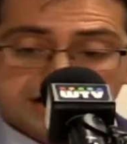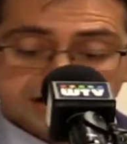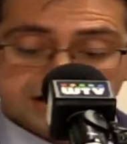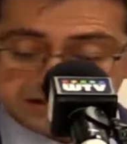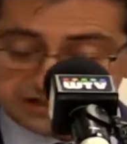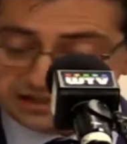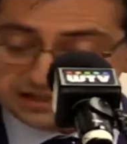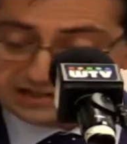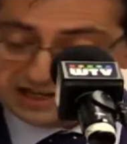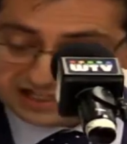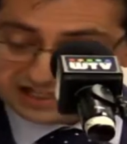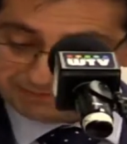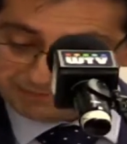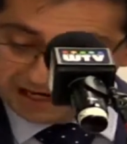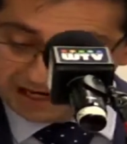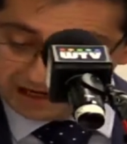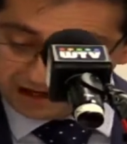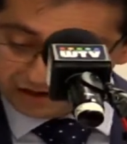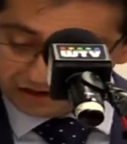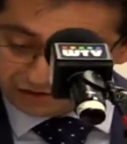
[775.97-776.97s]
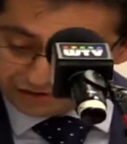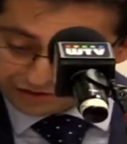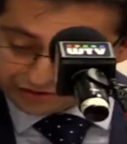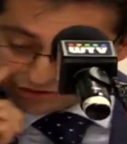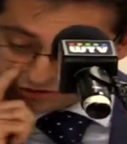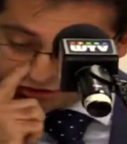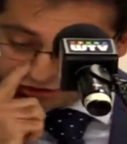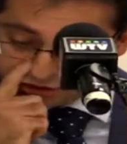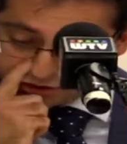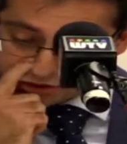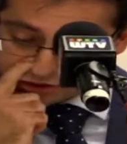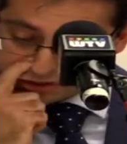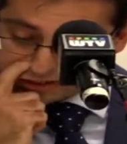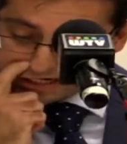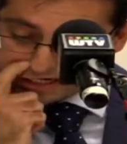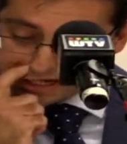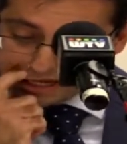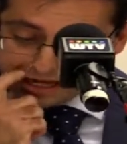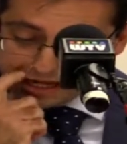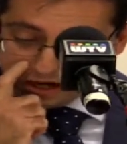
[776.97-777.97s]
of the Tasmanian Constitution,
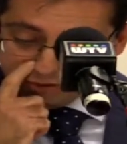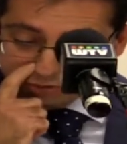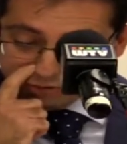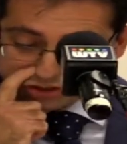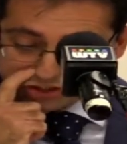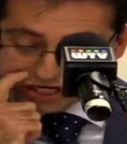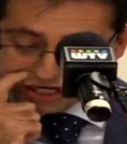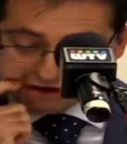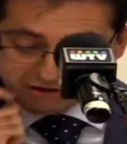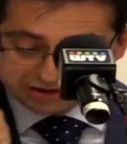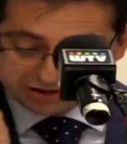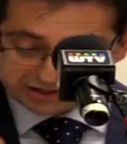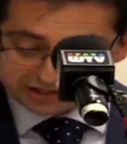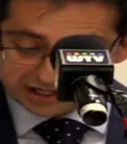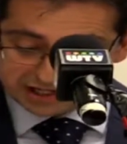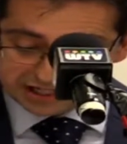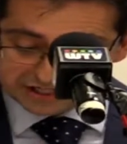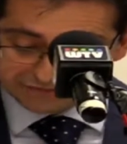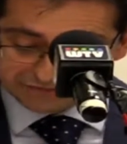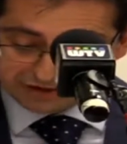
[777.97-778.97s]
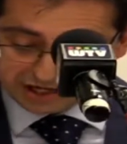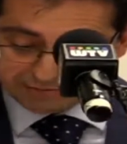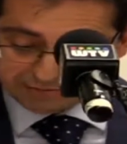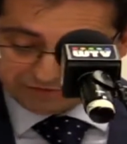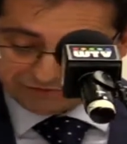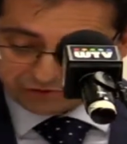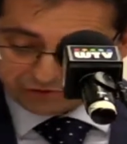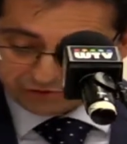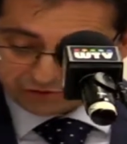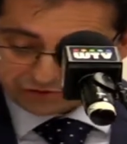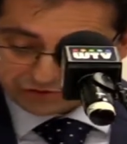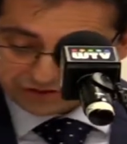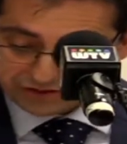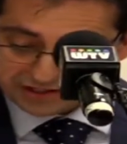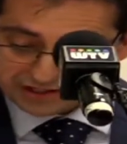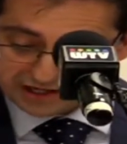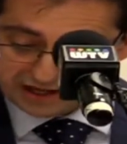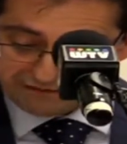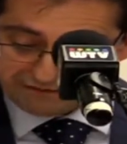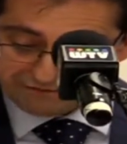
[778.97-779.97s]
which guarantees freedom of conscience
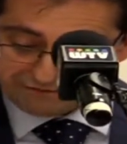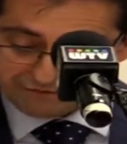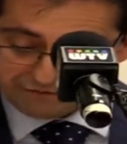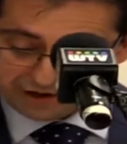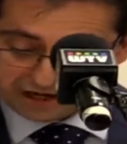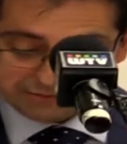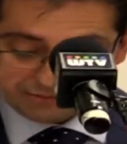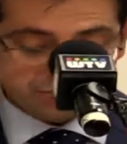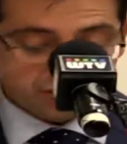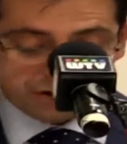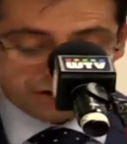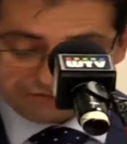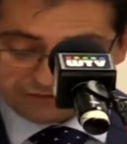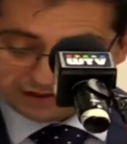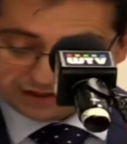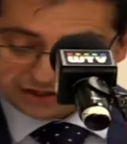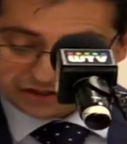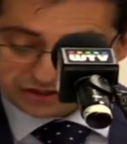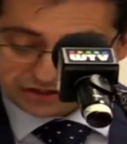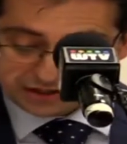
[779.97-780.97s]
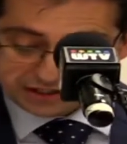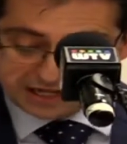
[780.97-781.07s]
and freedom of religion